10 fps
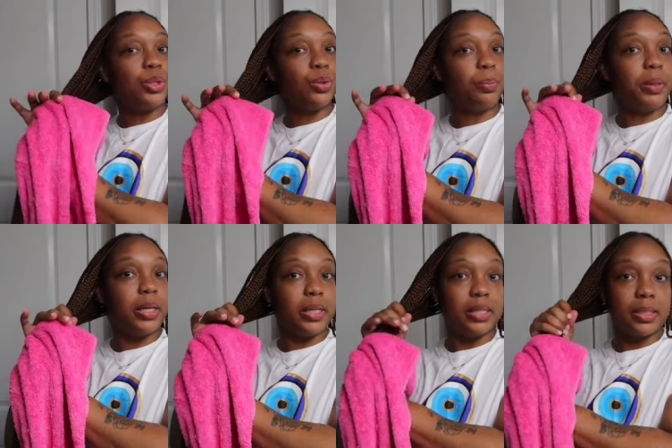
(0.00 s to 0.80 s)
to
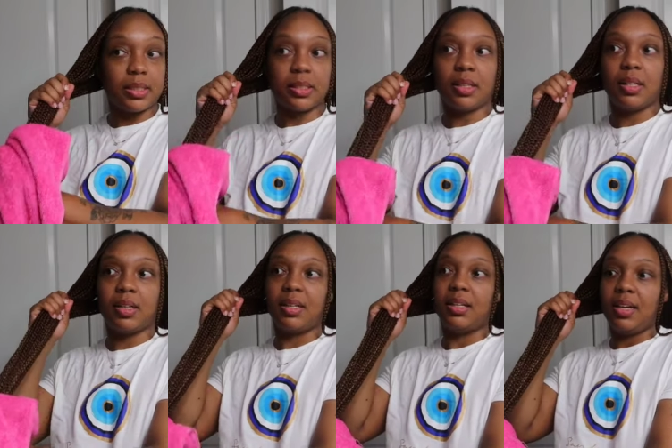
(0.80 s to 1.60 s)
because
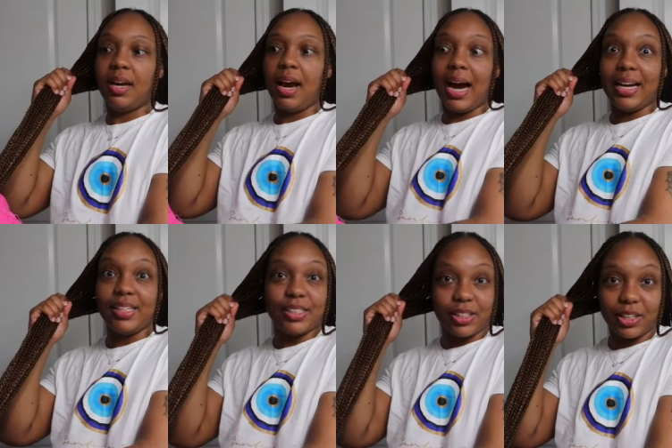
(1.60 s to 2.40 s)
I
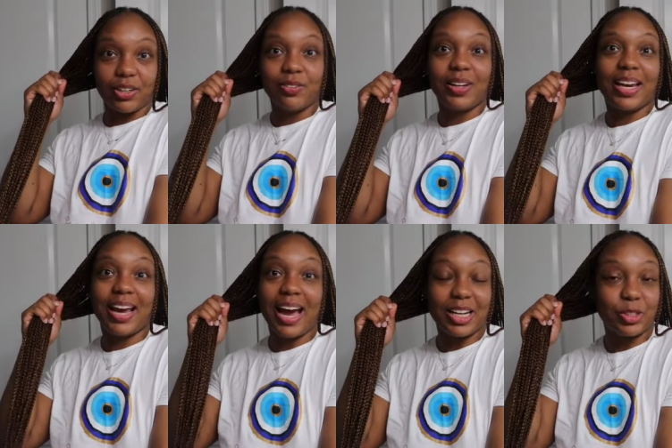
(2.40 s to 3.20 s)
deserve like
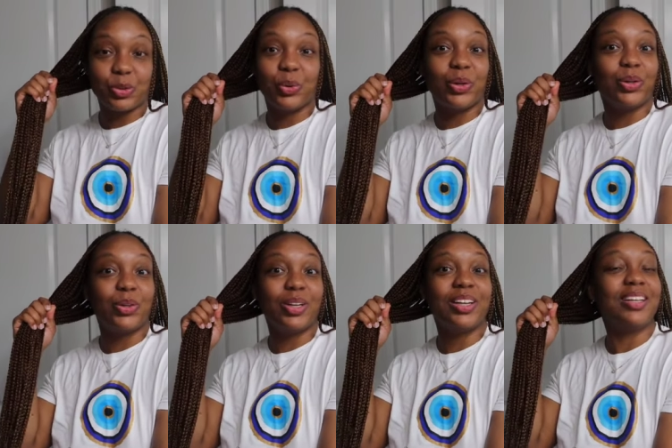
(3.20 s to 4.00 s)
an
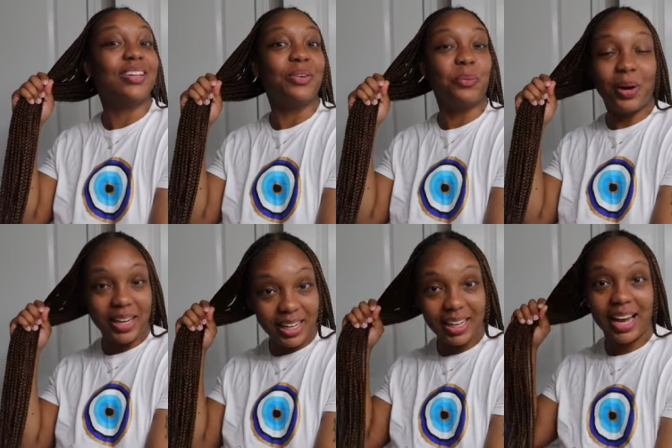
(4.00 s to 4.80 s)
actual
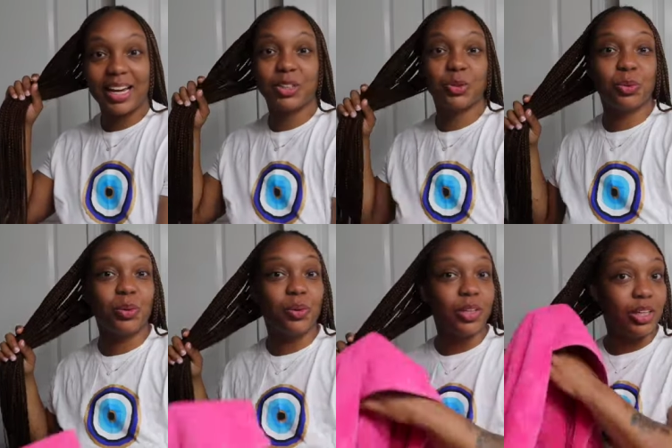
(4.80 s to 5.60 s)
wedding,
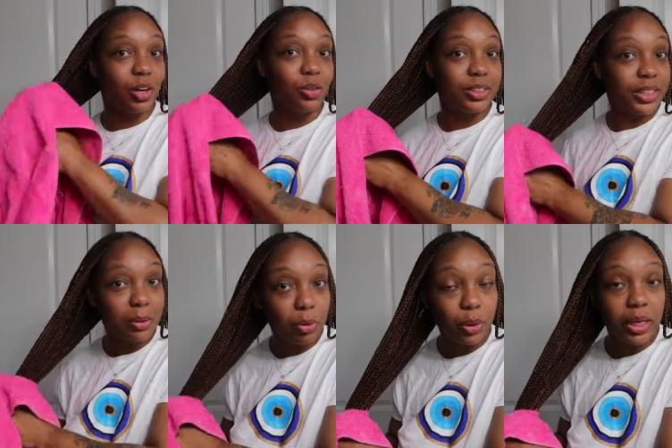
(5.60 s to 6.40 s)
actual, you know,
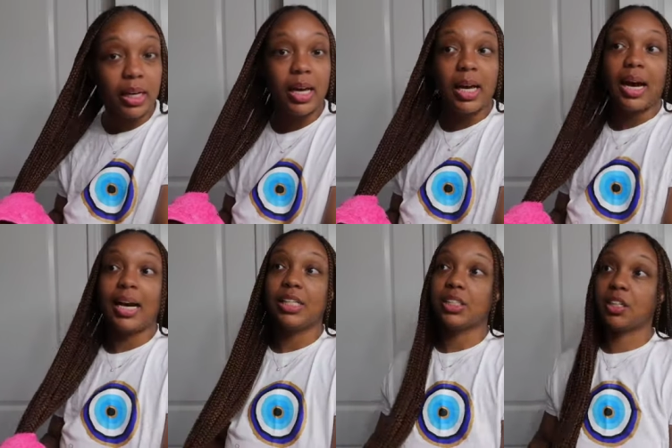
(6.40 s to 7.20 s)
ceremony.
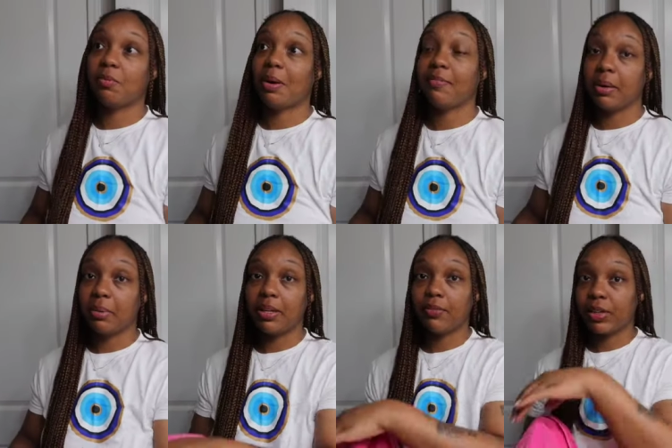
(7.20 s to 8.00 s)
I deserve my
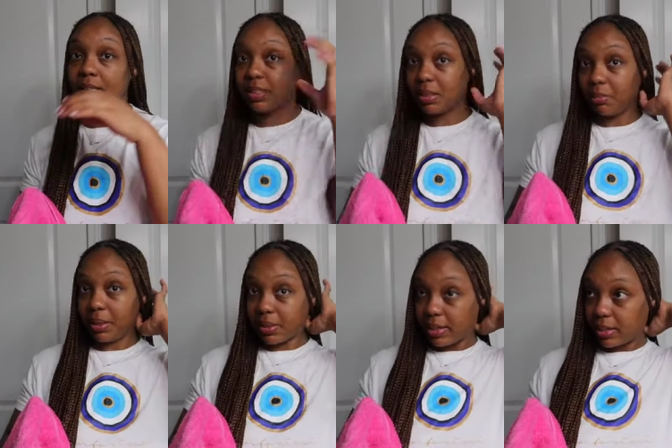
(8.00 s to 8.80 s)
family and friends to be
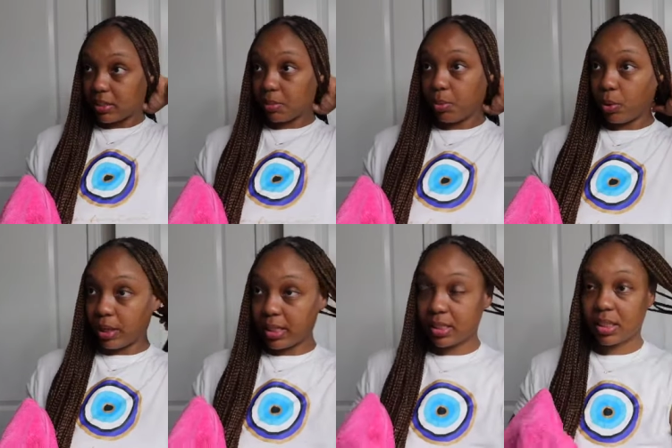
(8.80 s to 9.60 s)
there and support
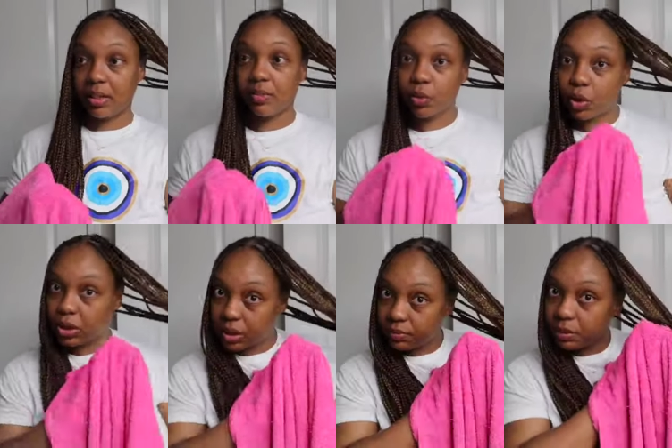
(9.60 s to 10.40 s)
us and of course
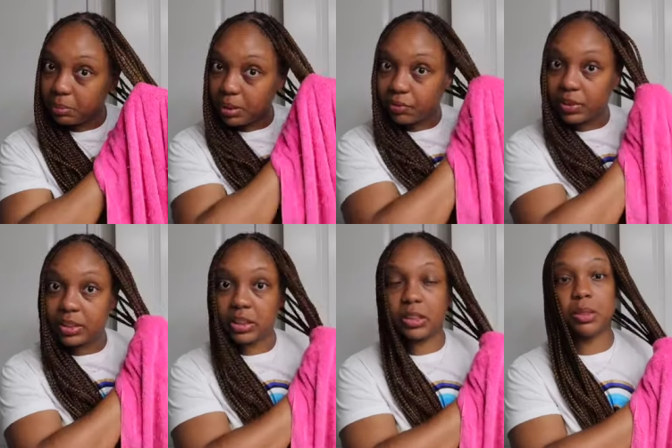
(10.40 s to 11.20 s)
his family and
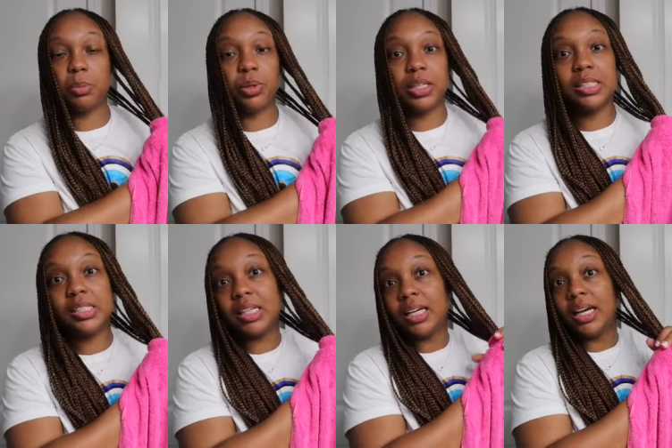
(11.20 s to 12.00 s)
friends to support
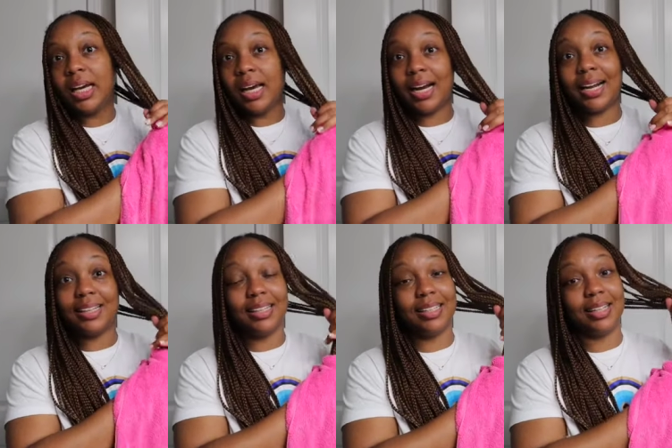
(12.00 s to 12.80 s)
us. And I
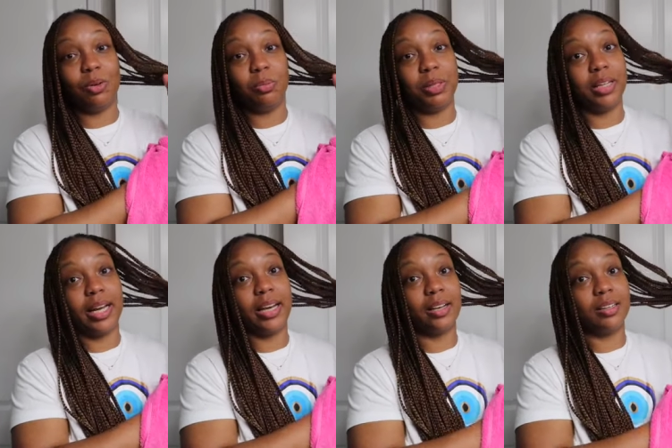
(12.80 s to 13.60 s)
think that that will be
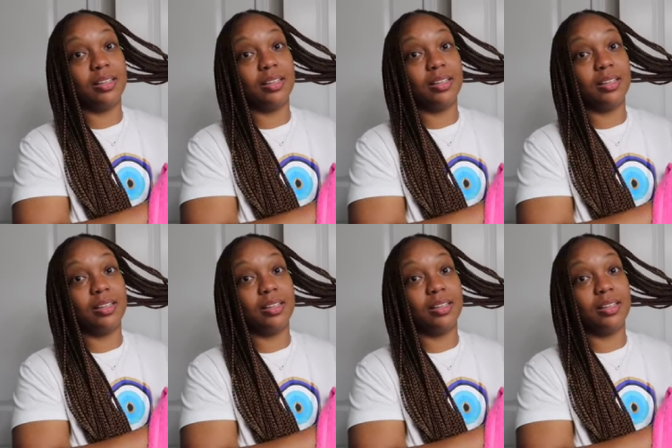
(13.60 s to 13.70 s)
like